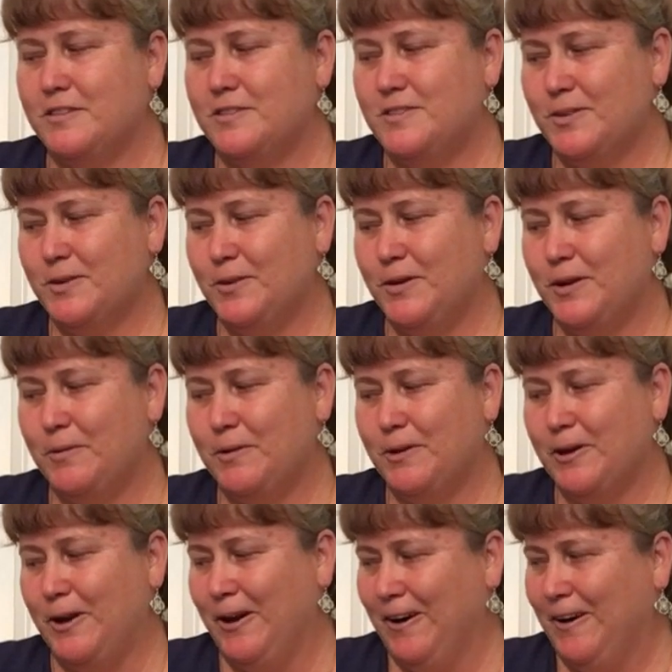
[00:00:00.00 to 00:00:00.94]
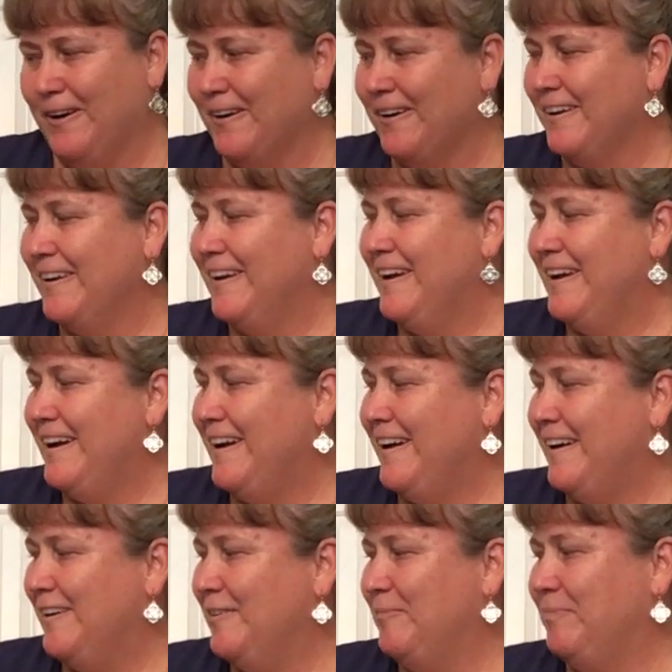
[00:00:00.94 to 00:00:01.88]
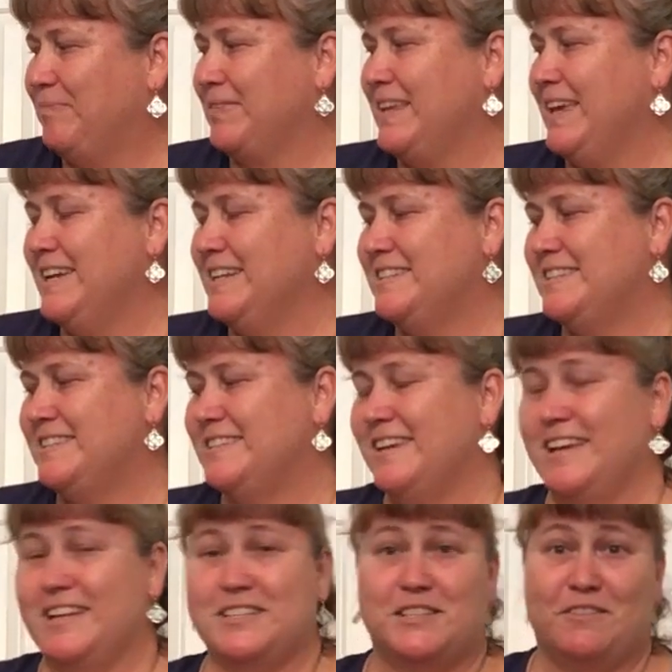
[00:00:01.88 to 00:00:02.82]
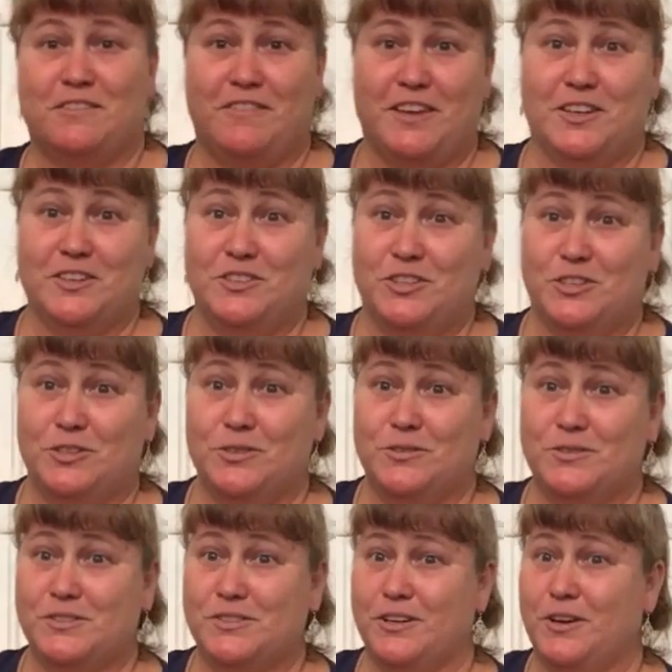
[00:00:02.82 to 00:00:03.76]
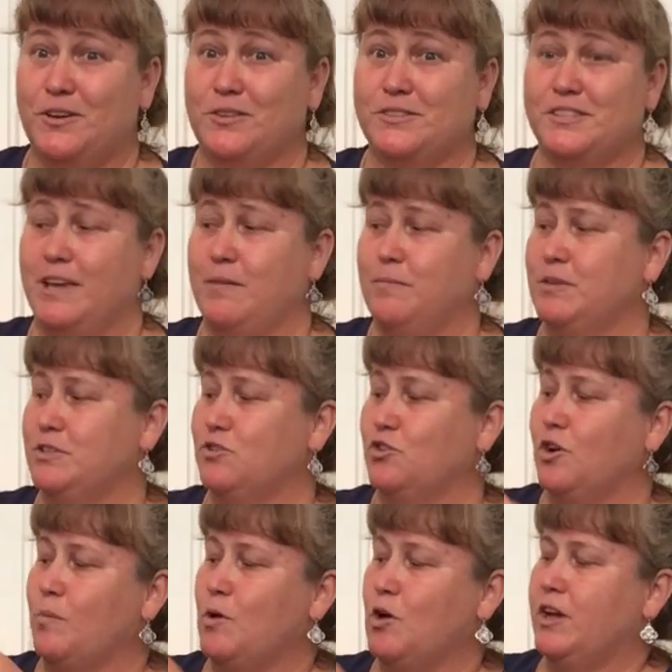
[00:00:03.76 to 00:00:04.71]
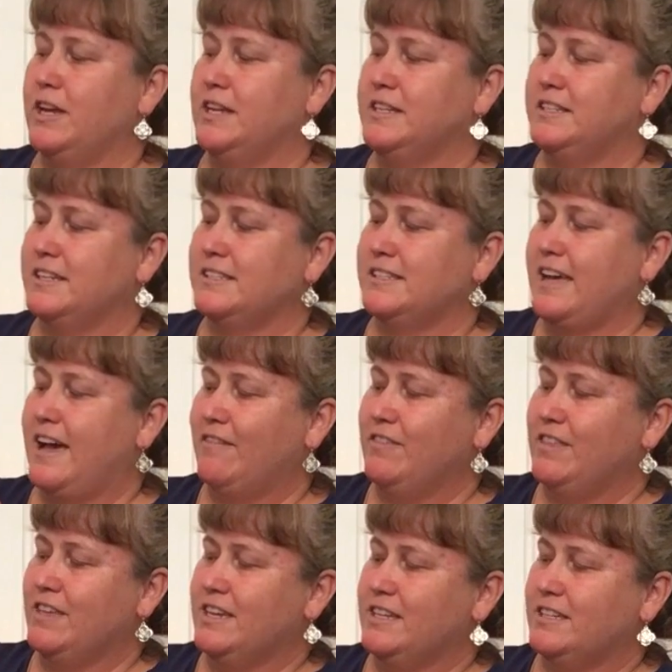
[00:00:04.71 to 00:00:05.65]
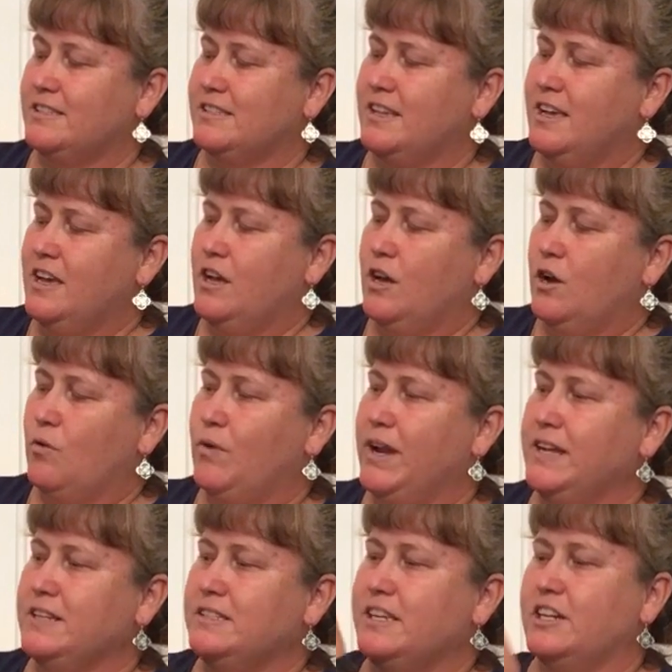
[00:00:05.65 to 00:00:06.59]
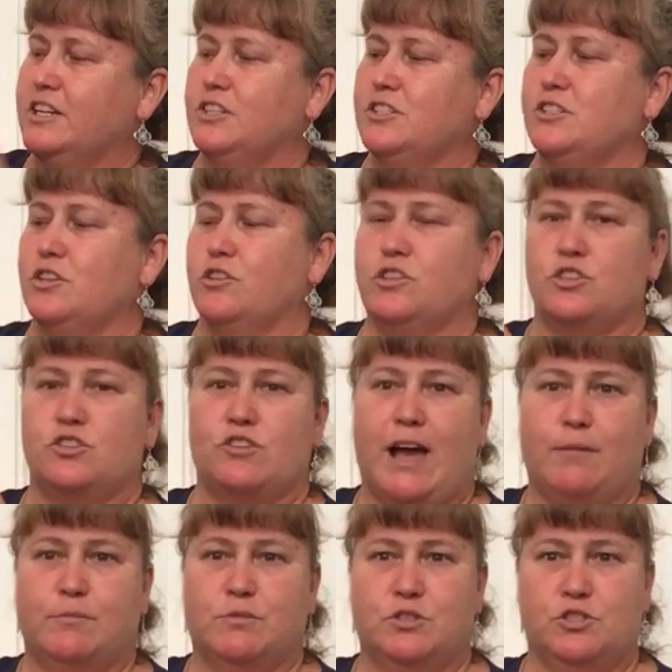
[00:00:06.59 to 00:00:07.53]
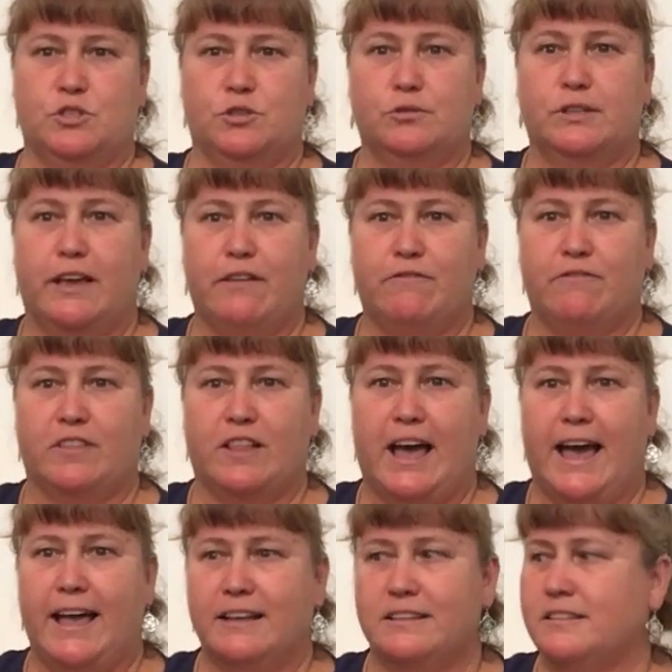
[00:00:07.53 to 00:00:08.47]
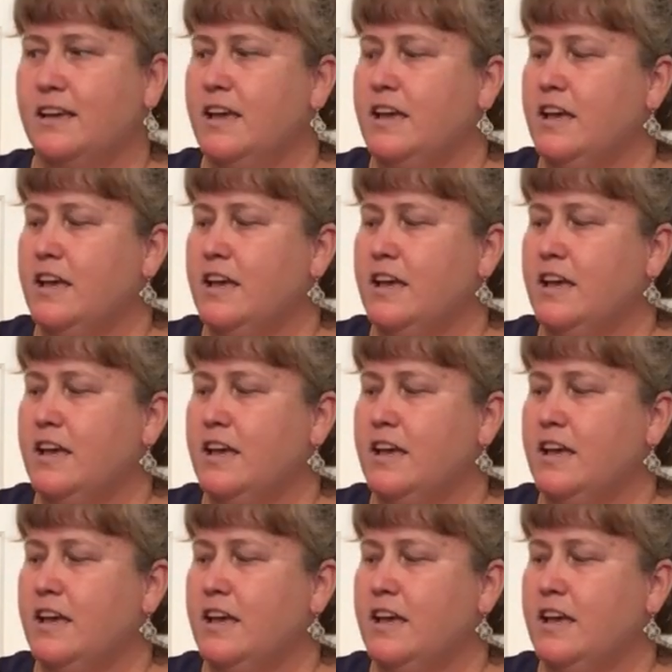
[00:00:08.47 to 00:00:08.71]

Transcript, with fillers: So here we are. Um, it's, it's the Via 2, so same as normal. It does have these rings here, so the straps do lay flat.